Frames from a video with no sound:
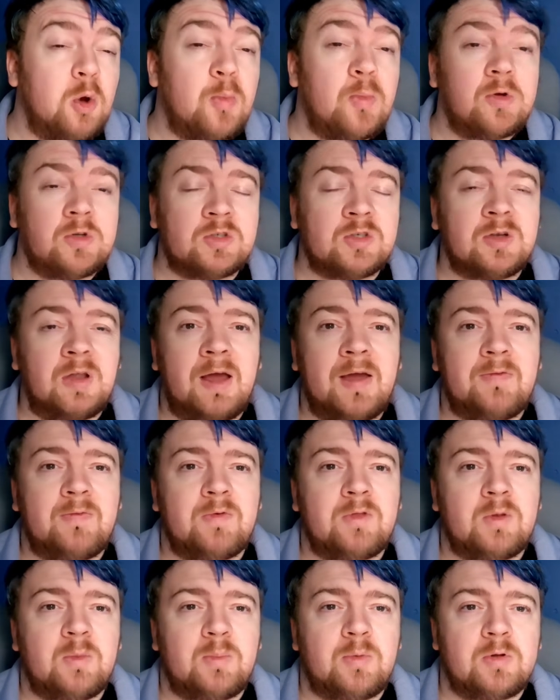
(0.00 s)
much life
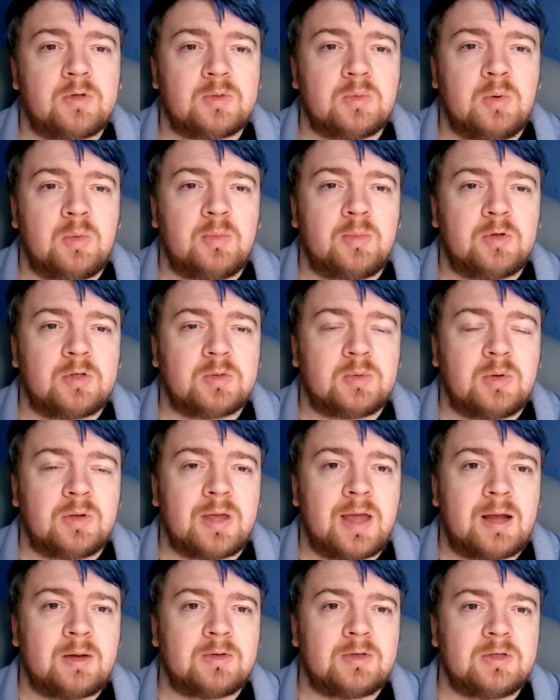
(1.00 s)
with the +1/+1
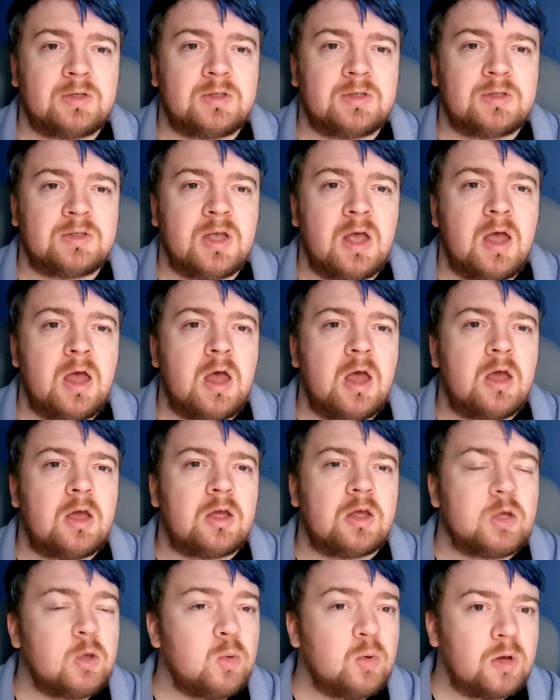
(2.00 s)
counters,
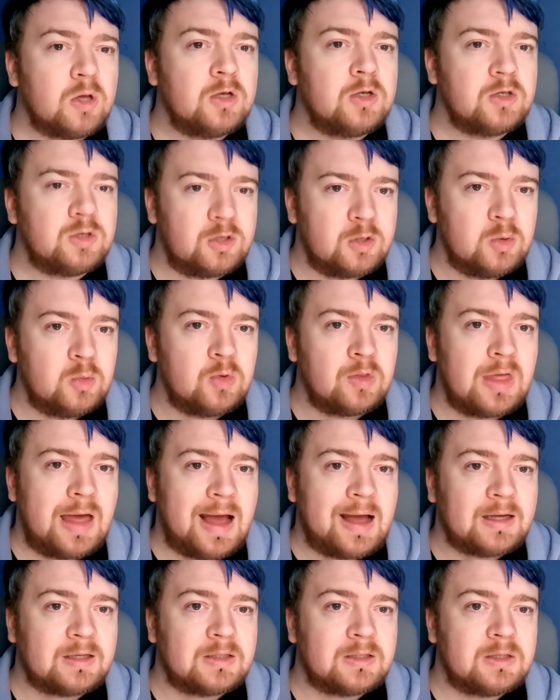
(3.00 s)
you can do
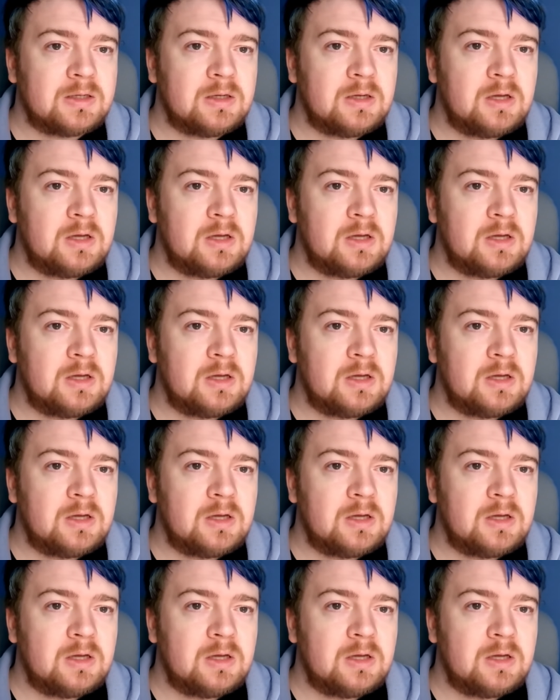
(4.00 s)
that.